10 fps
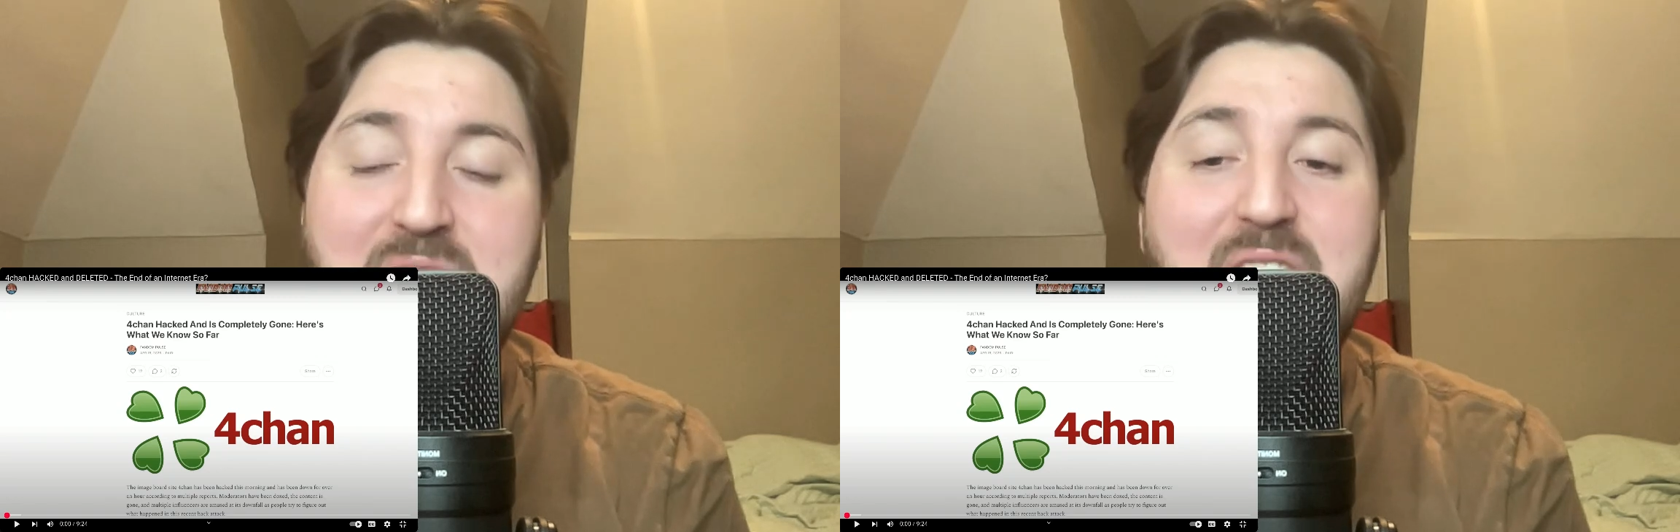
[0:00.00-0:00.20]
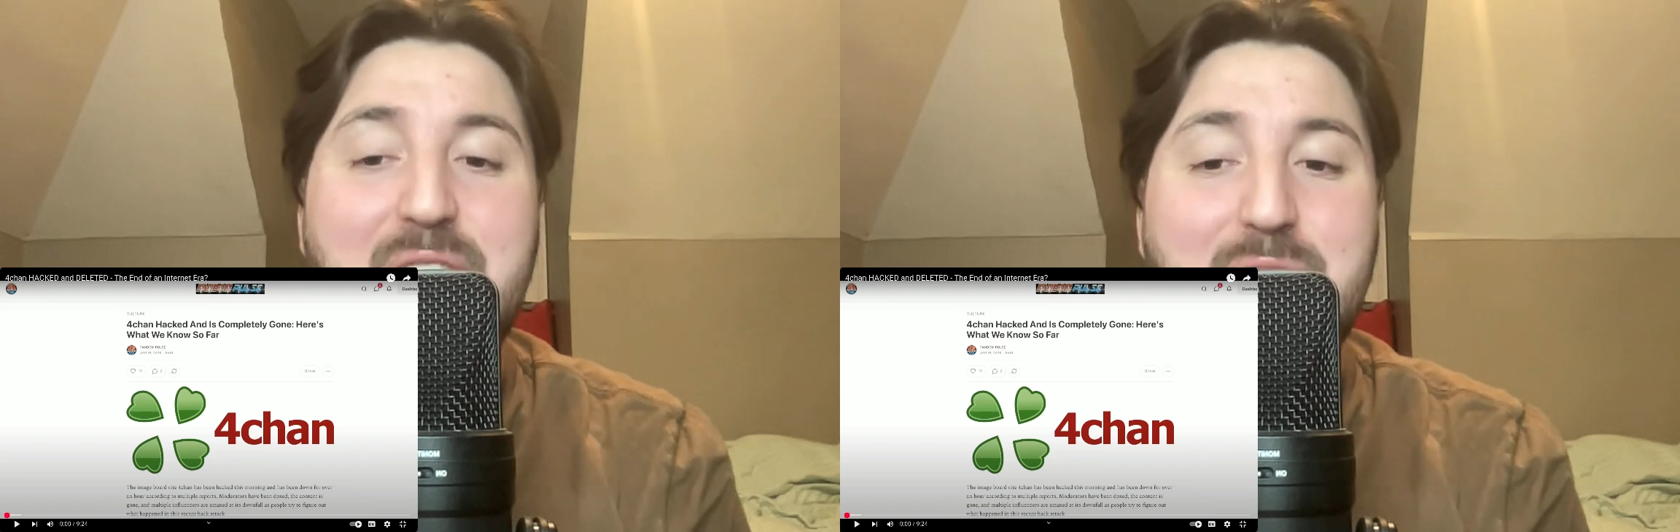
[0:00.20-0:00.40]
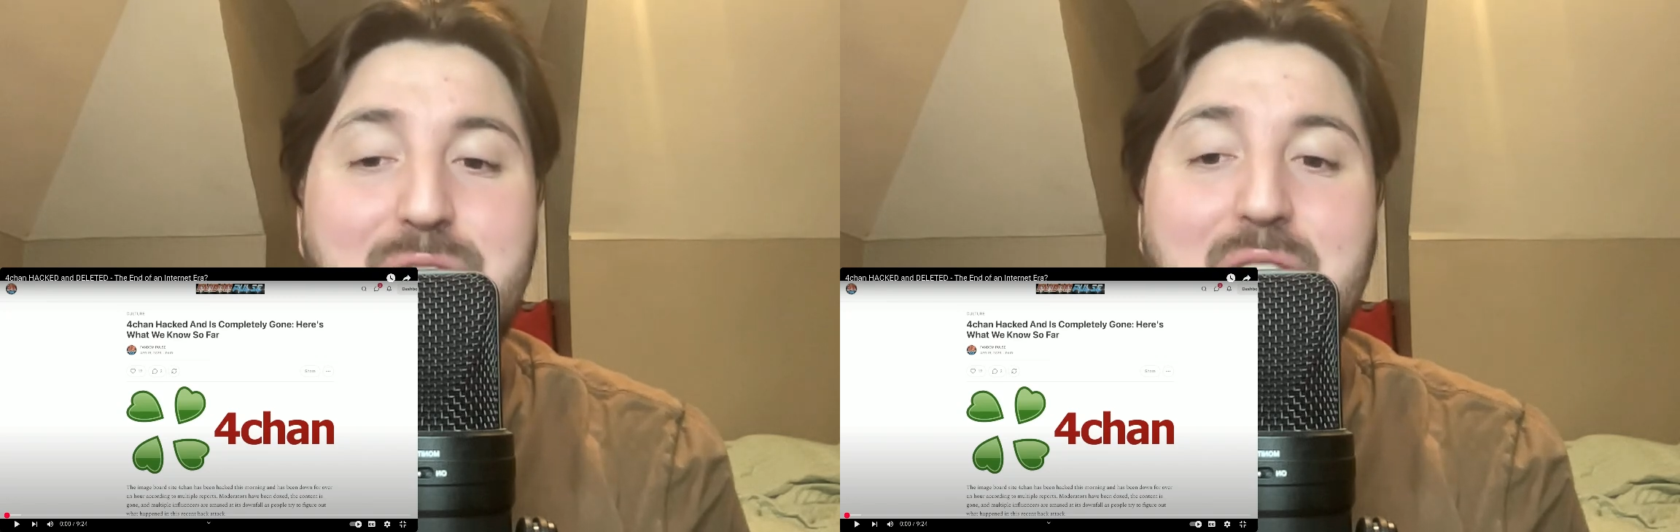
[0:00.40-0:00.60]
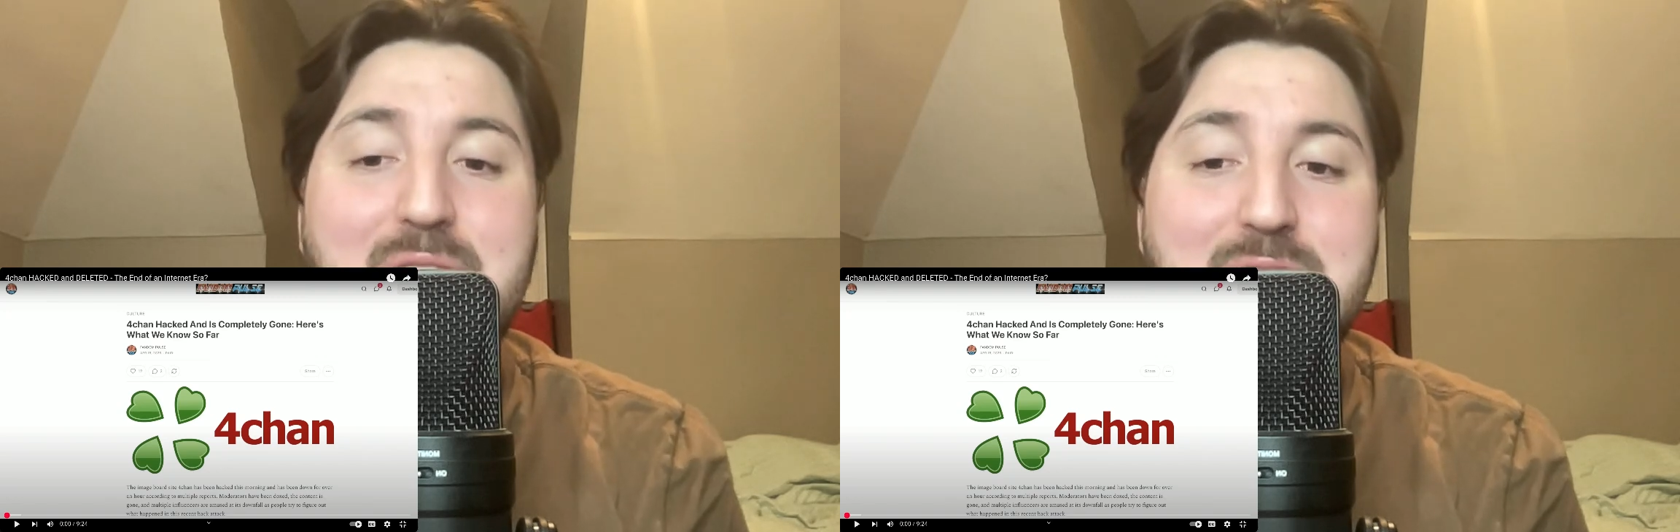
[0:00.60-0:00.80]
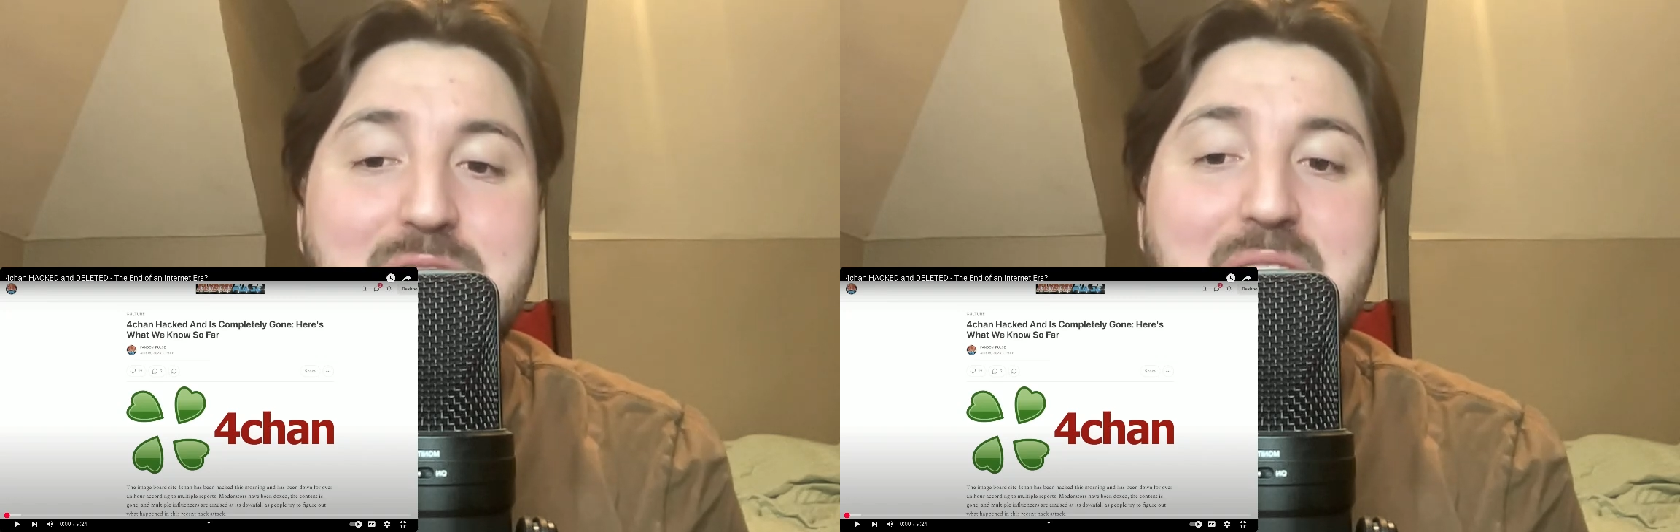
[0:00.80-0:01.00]
If you
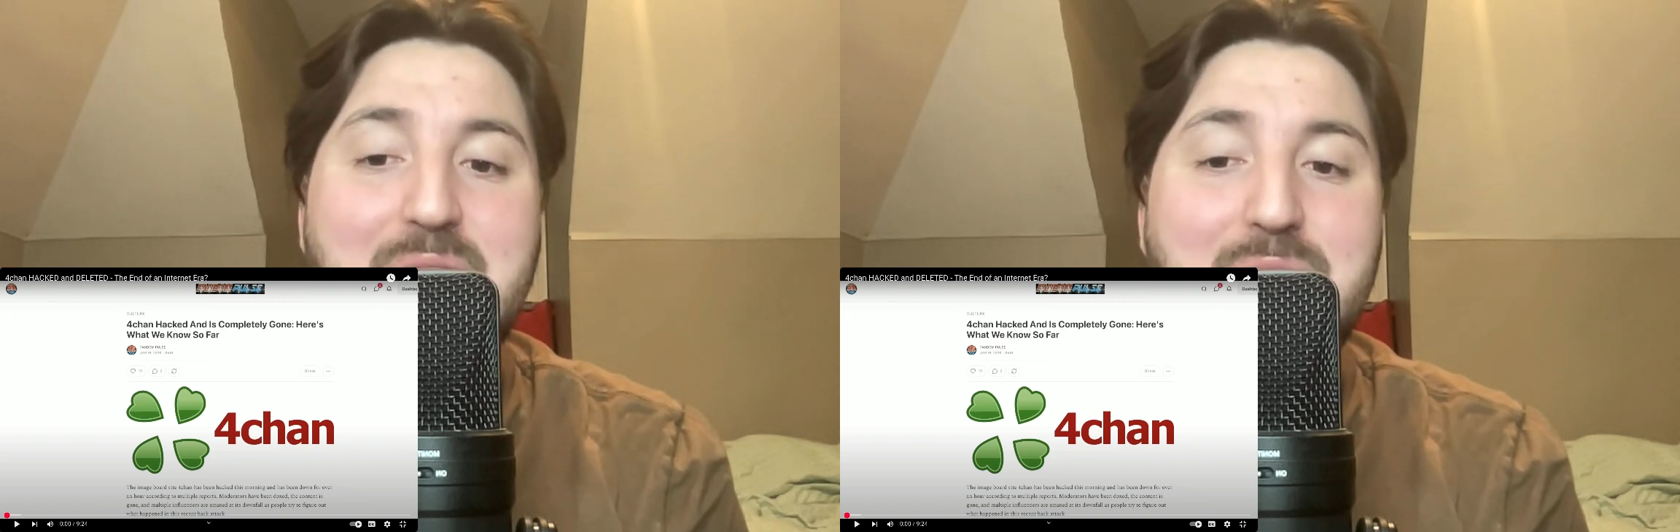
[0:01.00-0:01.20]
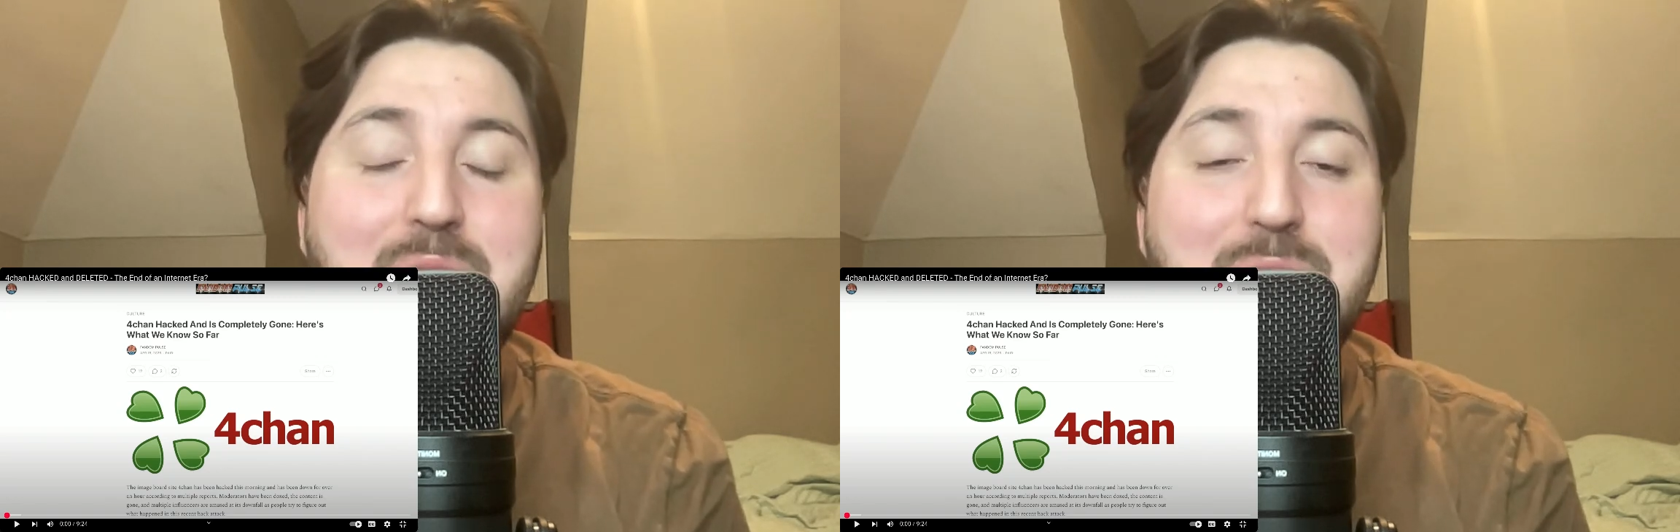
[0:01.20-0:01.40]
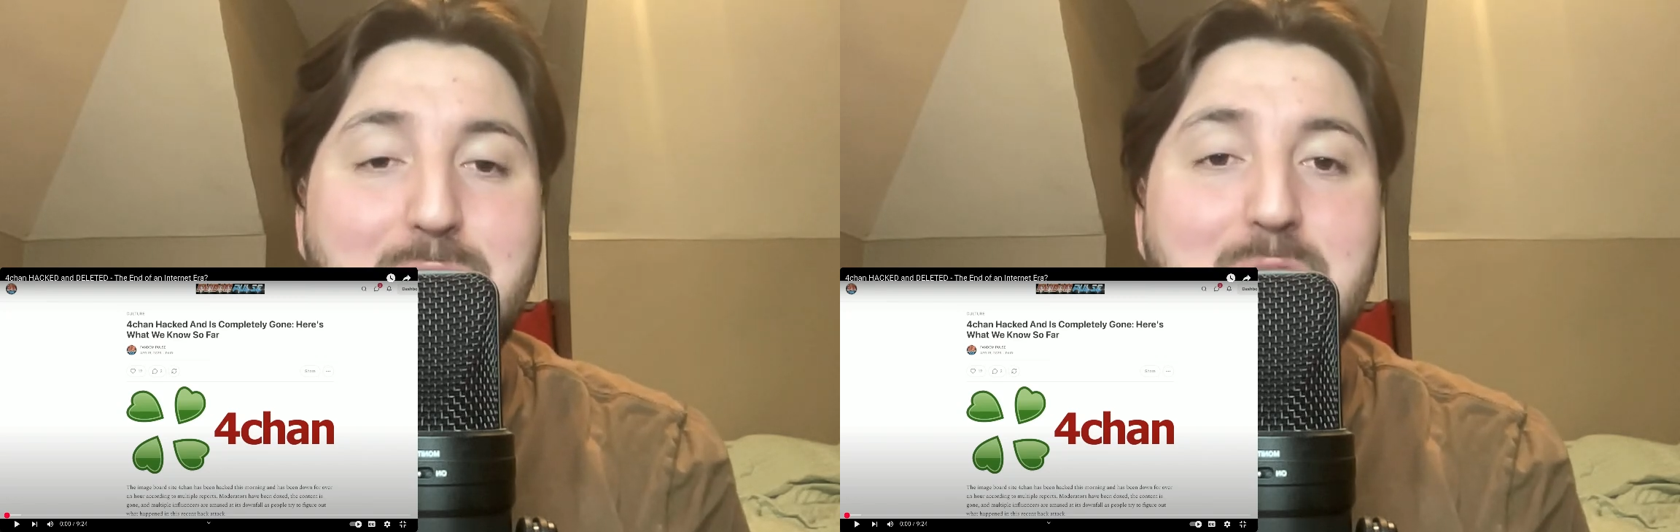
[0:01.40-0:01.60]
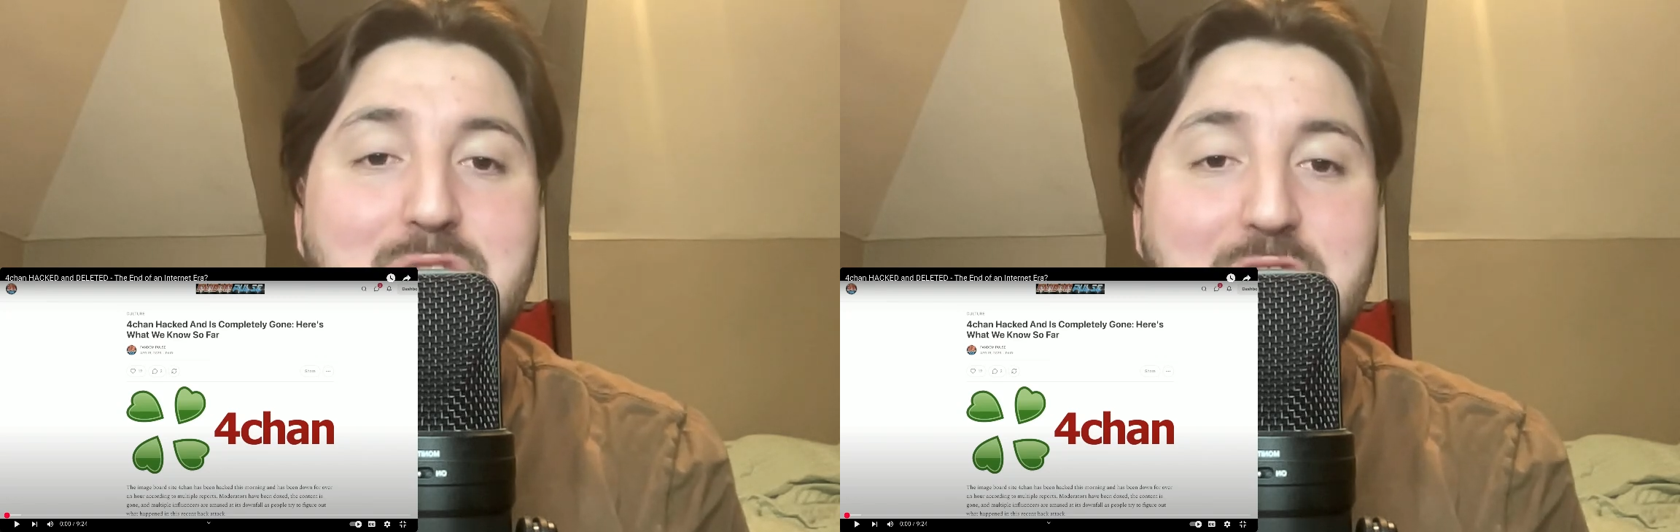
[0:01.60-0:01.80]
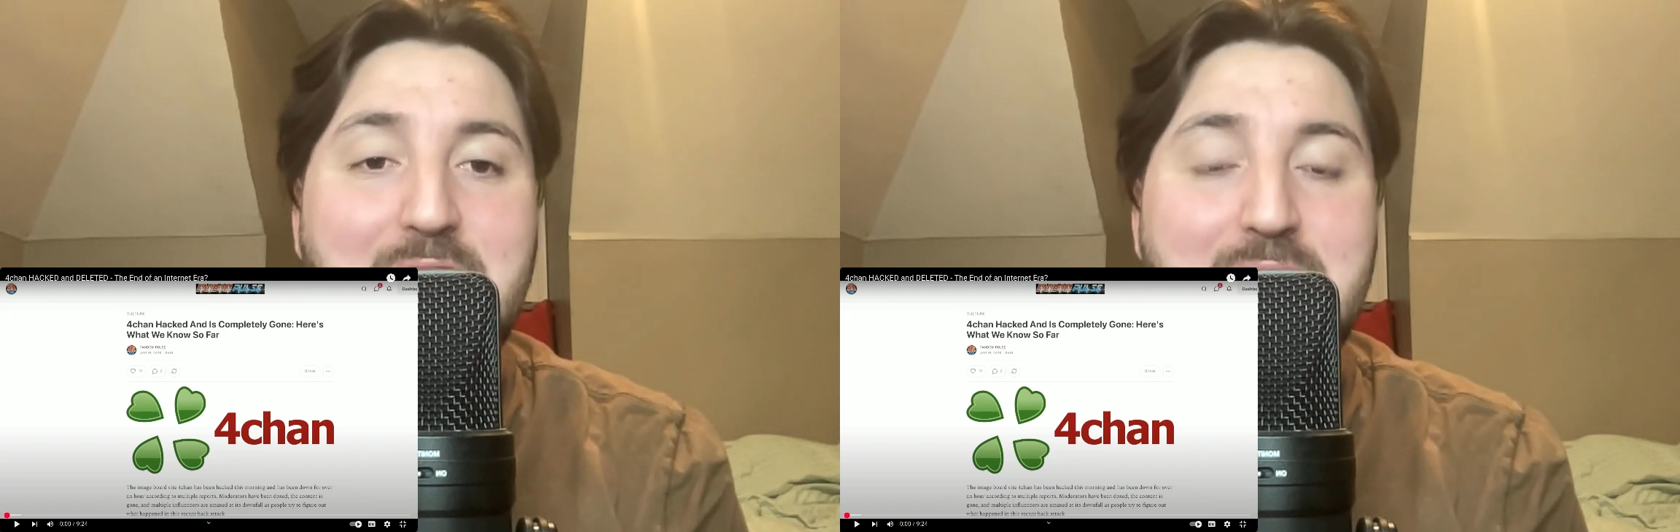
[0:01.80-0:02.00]
find yourself on
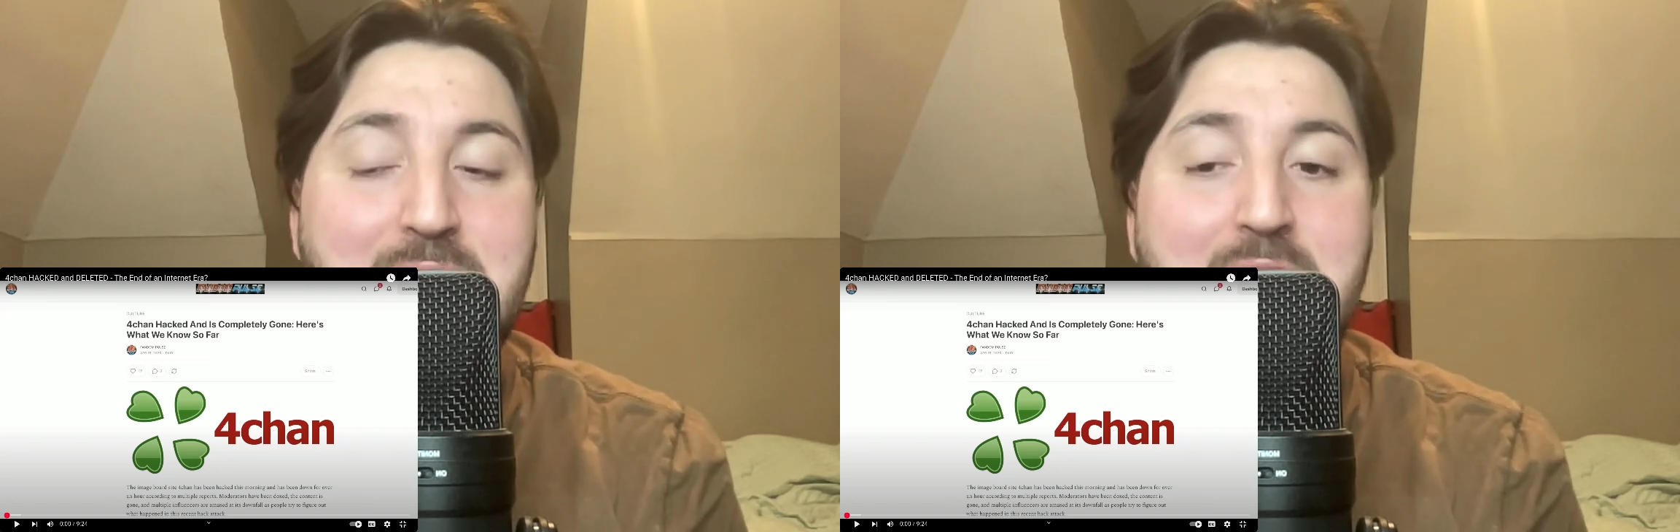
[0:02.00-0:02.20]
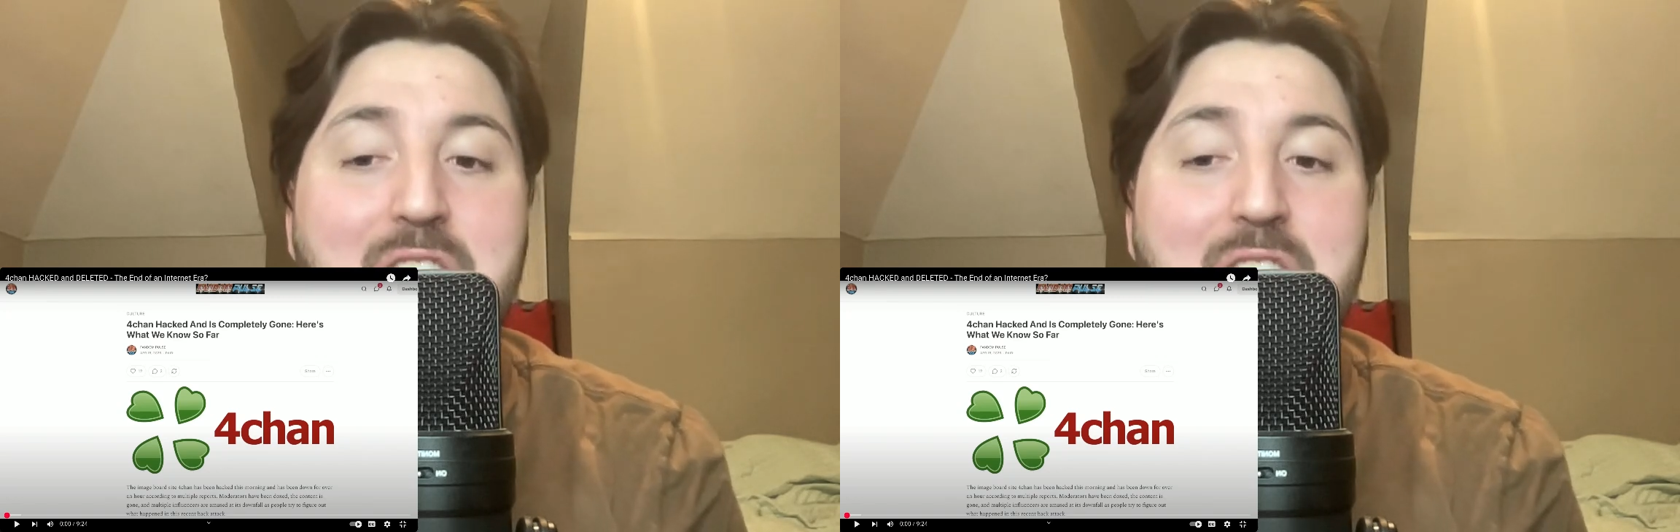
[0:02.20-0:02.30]
4chan,